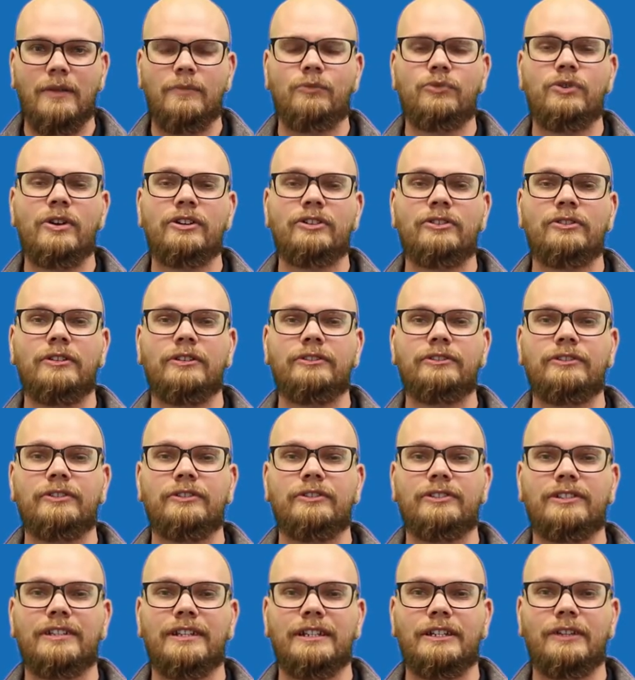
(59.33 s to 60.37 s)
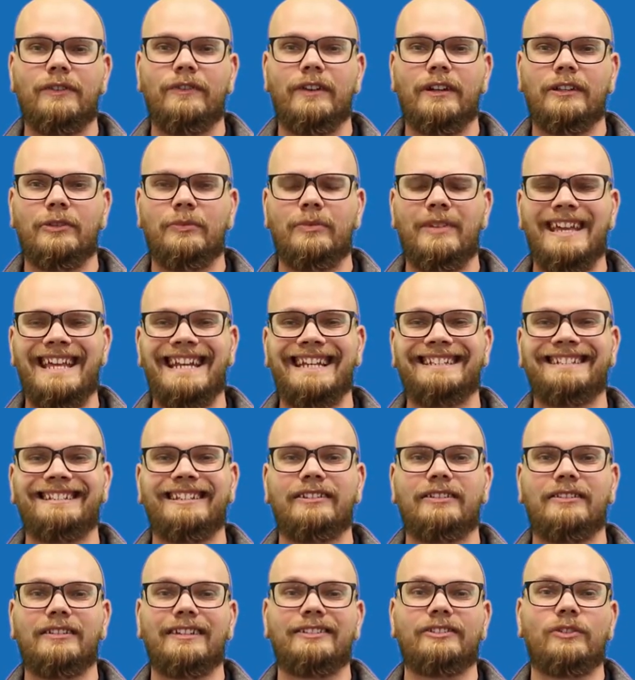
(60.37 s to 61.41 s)
Pressure ulcers can develop in as
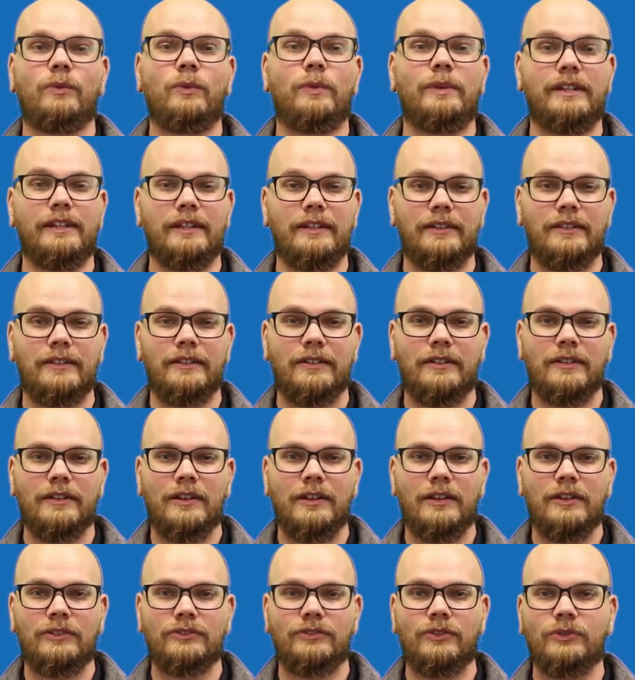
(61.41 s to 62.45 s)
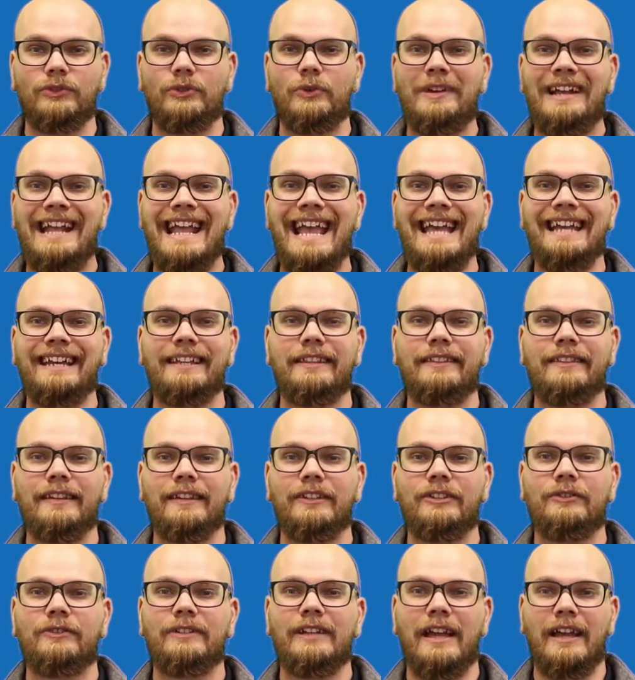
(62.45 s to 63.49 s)
little as a week, so doing
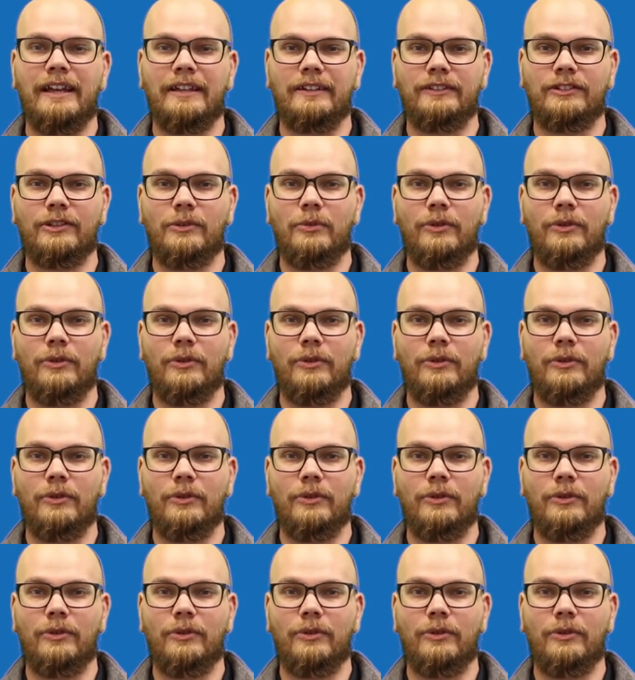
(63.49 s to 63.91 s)
anything you can to